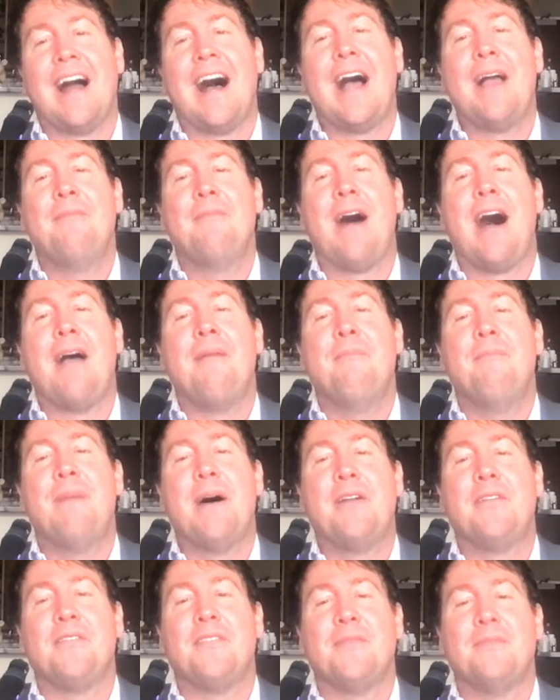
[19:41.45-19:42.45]
I'm
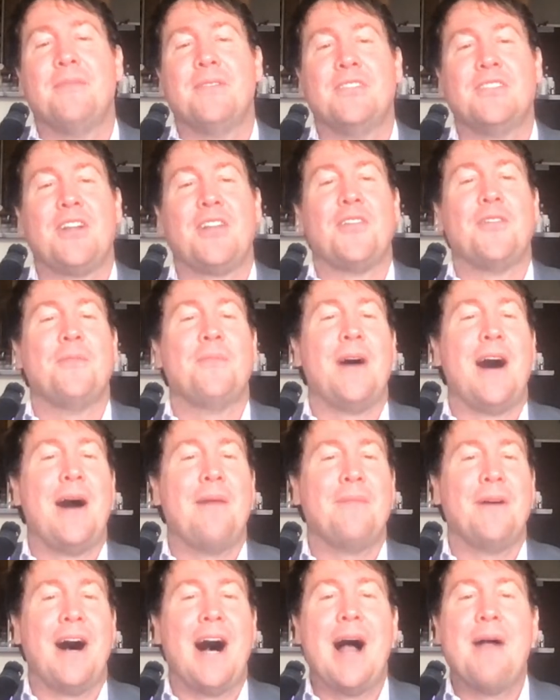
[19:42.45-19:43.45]
better than Michelle
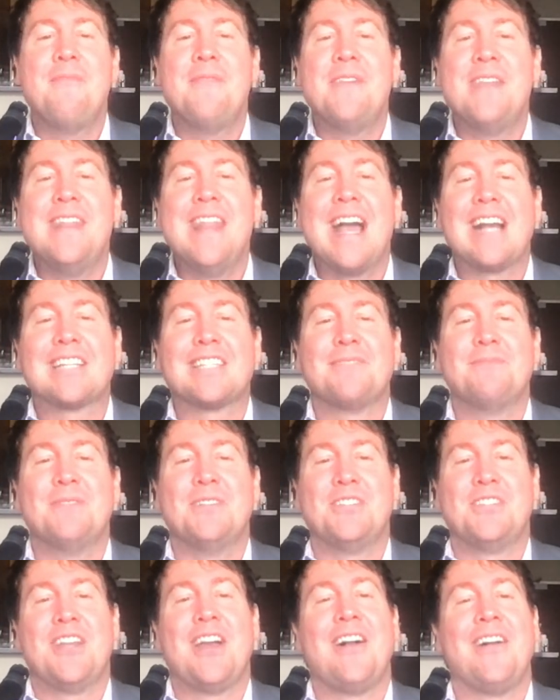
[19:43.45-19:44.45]
Obama. I'm the next
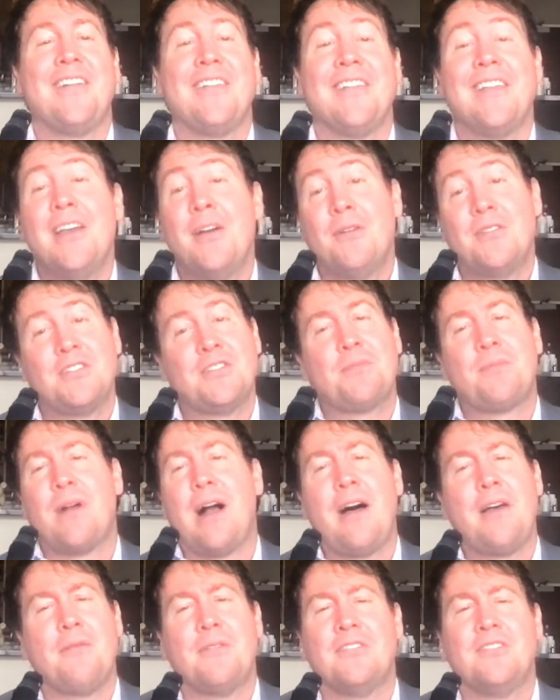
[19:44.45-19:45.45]
Michelle, which is
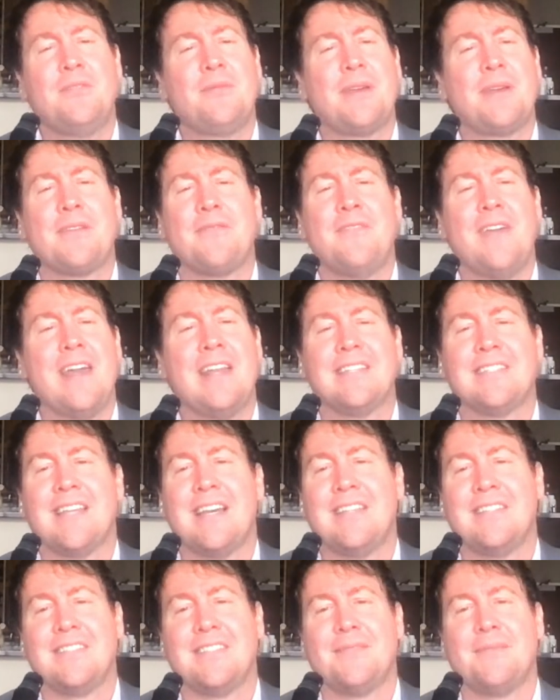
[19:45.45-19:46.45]
probably what she like
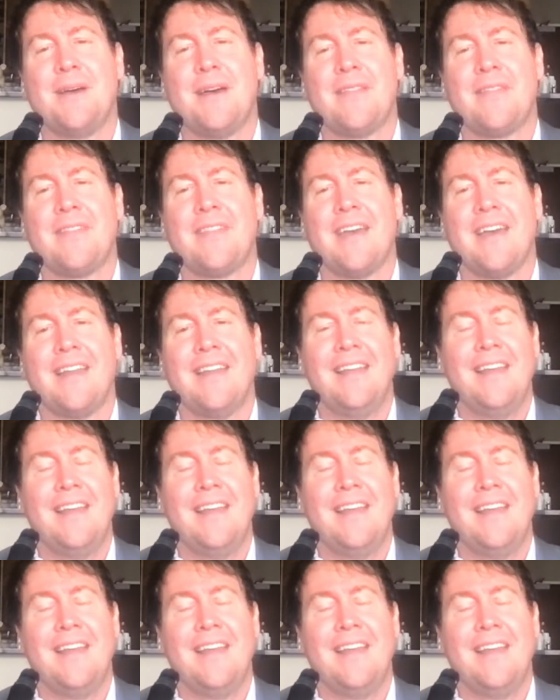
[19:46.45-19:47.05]
fantasizes about that.